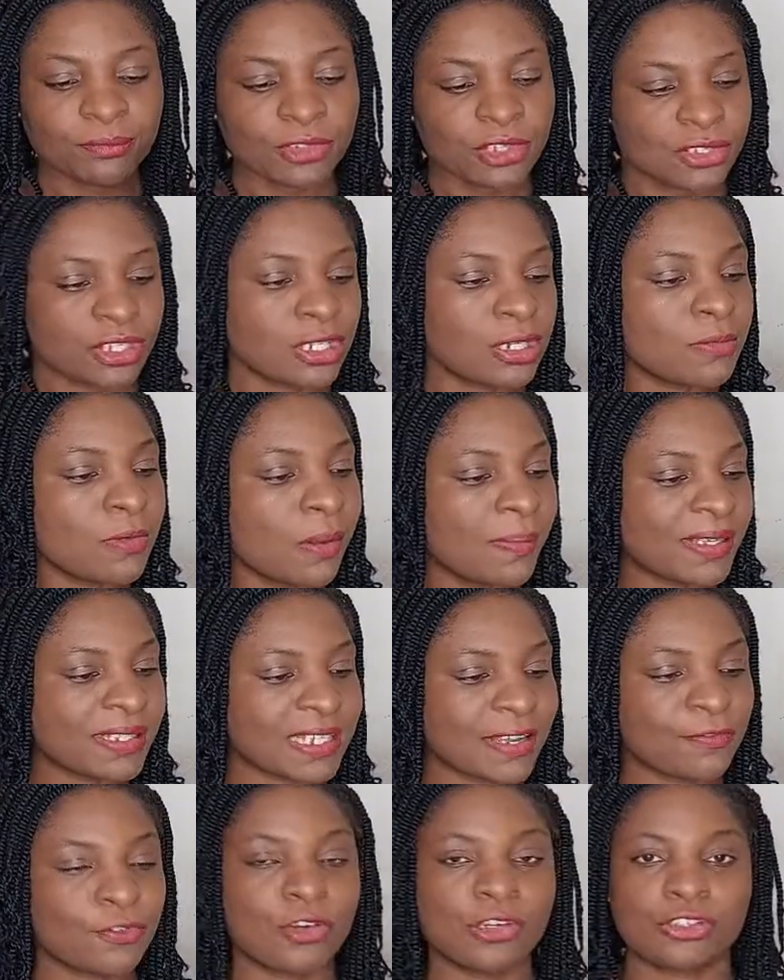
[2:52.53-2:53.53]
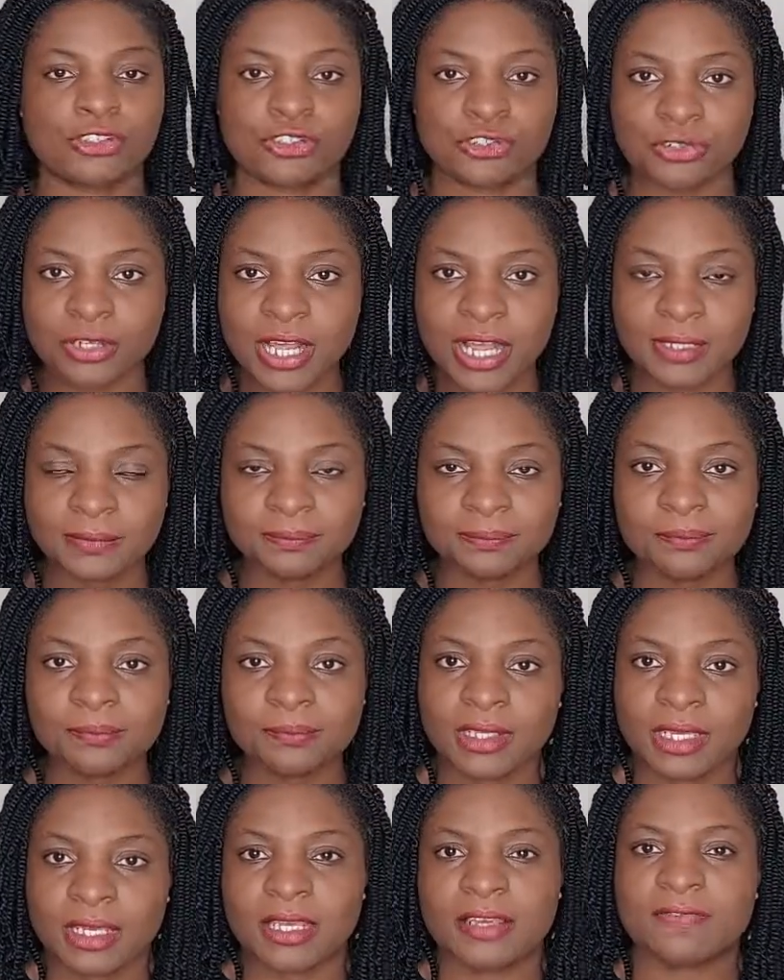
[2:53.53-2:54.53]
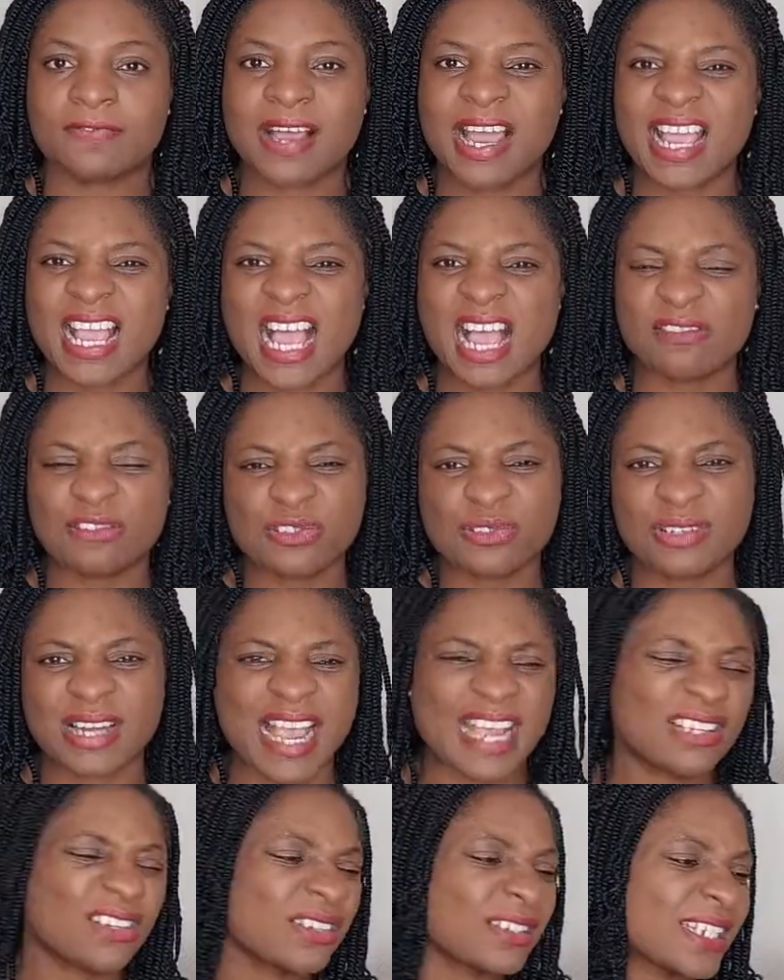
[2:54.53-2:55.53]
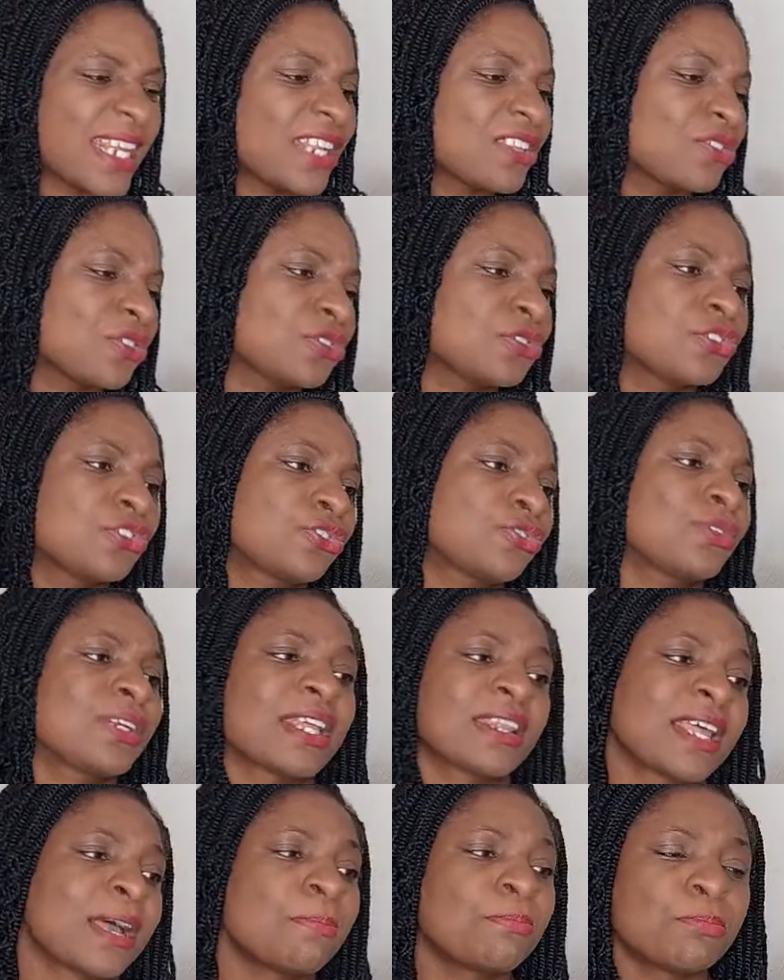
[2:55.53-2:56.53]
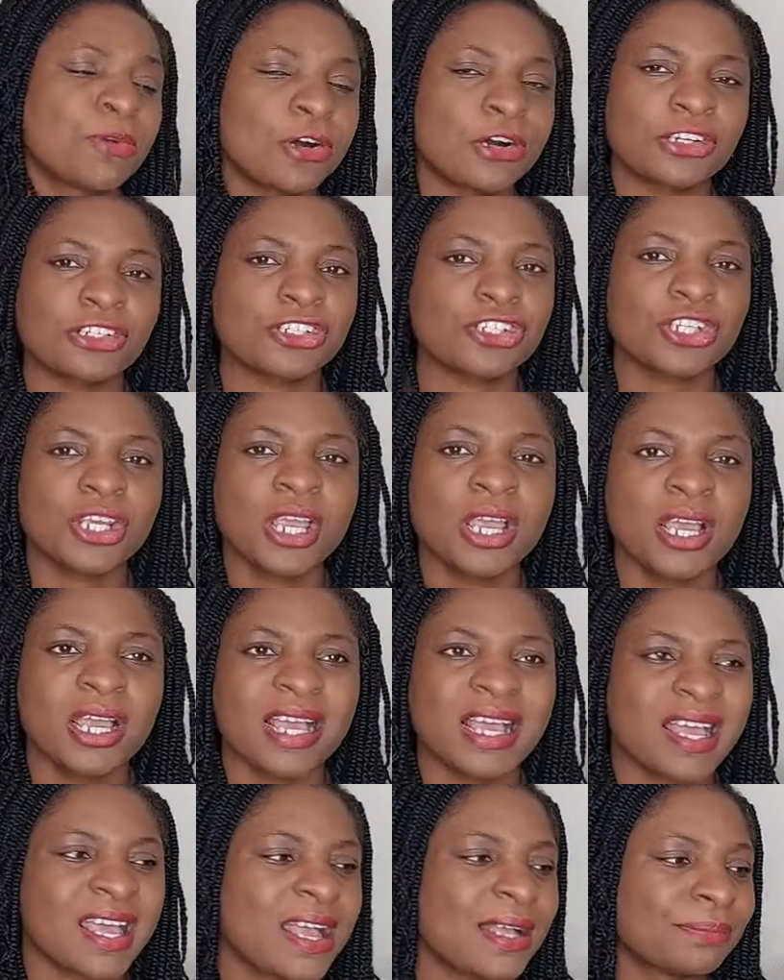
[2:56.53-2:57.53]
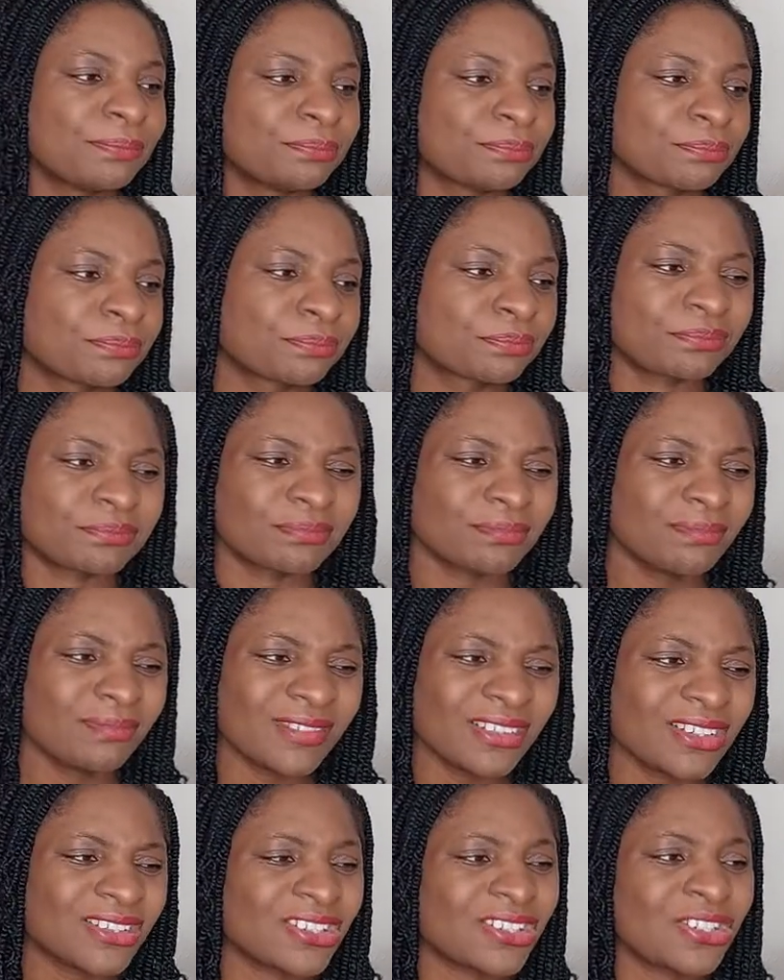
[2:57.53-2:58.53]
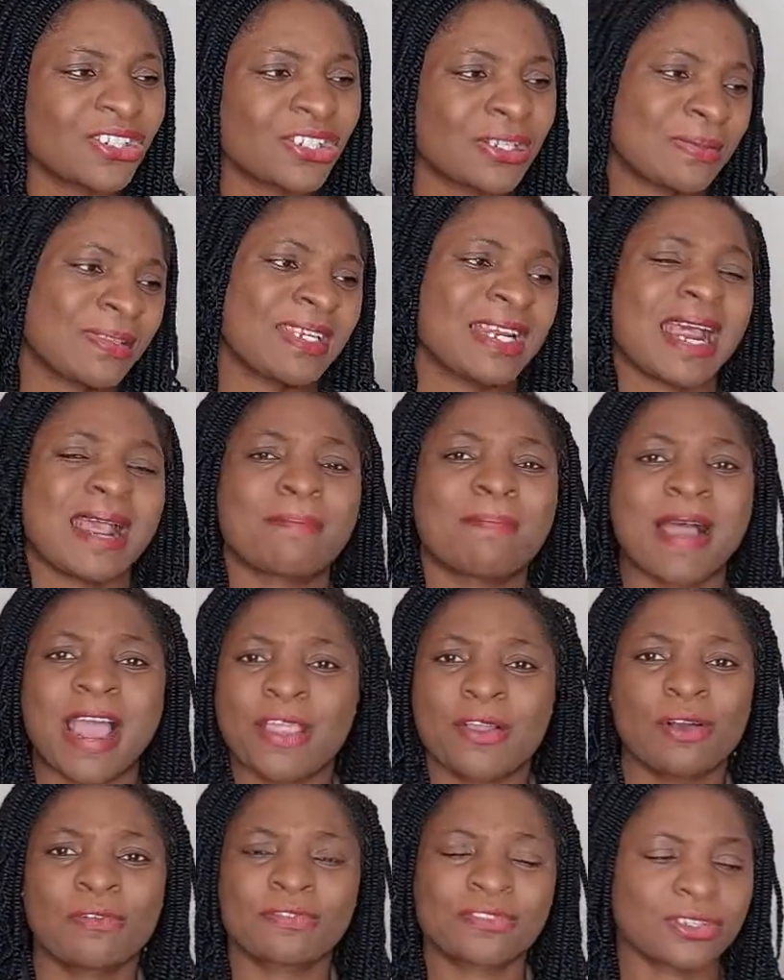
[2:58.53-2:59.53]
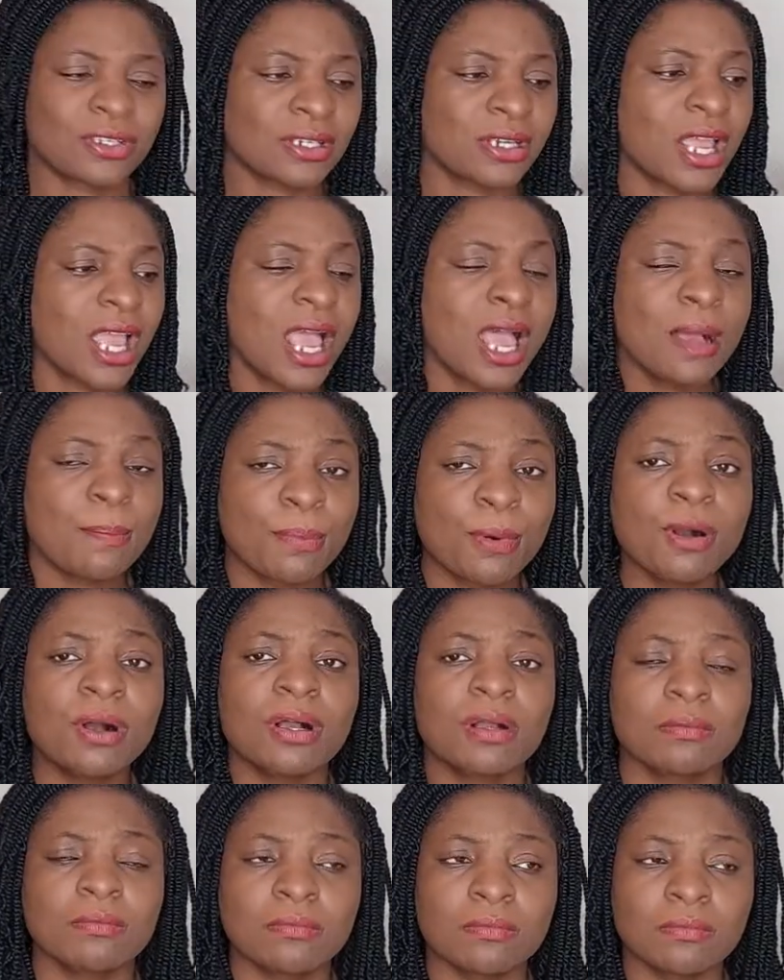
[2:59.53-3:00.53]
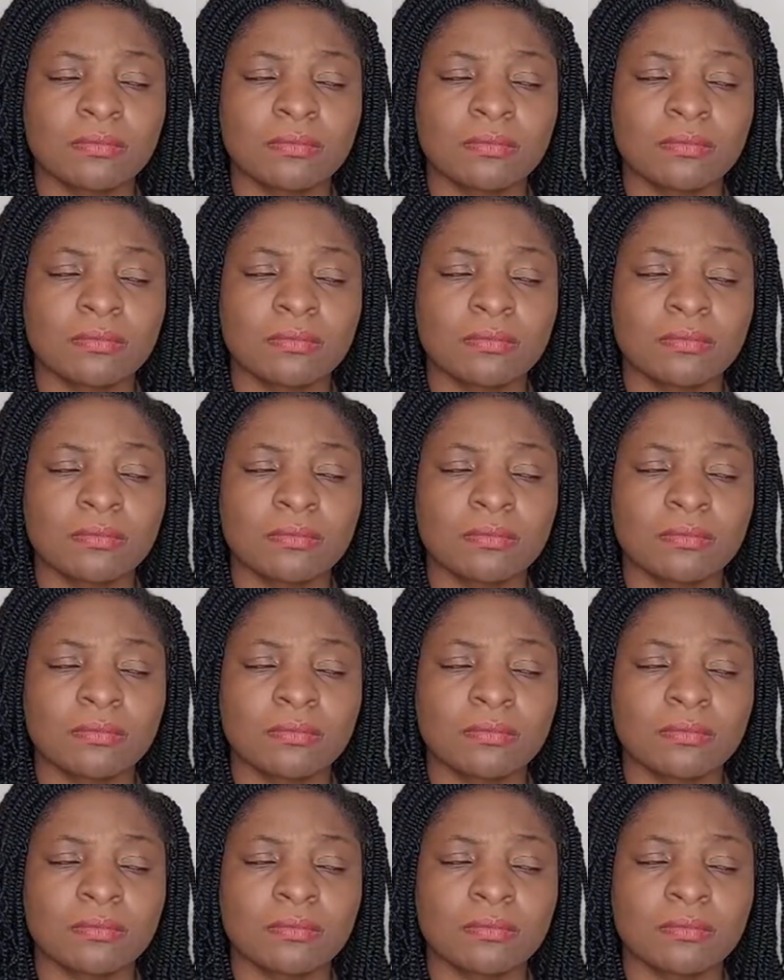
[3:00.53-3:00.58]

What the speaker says: So the moment I've got shula, if I have shula, I don't tend to use shula that much because it's not something that I buy often, but